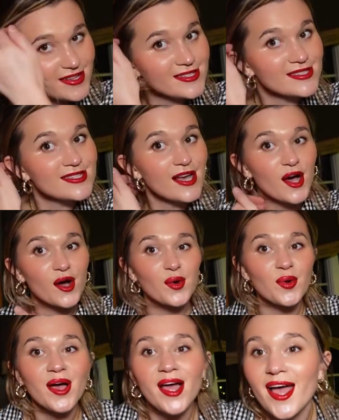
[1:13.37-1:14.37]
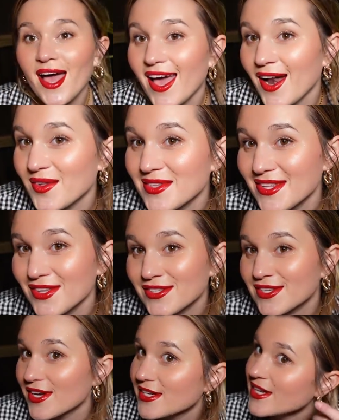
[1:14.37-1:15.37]
So it only
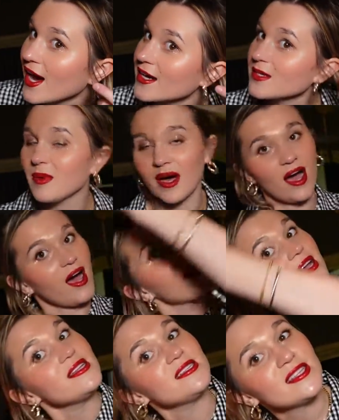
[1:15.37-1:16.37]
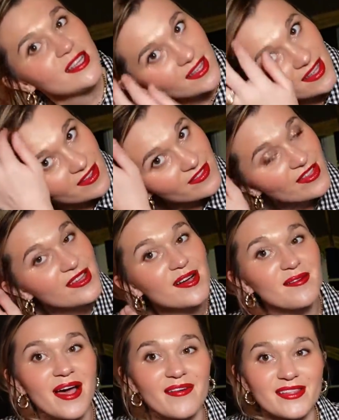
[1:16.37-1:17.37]
looks good tucked behind. I feel like
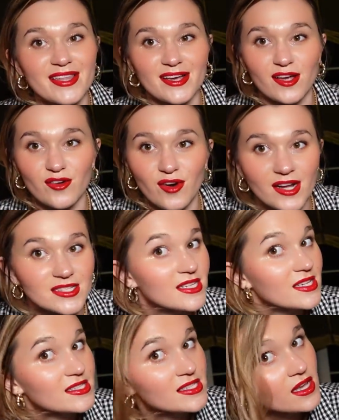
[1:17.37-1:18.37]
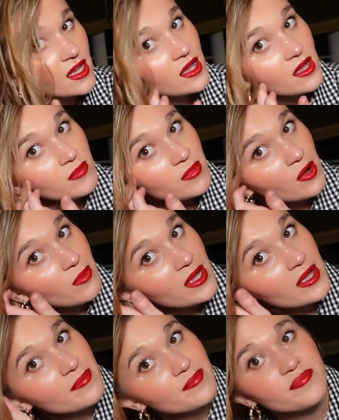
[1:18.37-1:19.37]
I'm having like a crisis
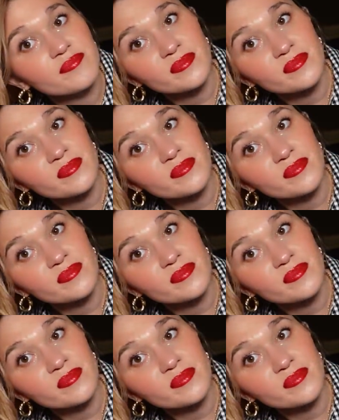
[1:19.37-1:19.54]
moment.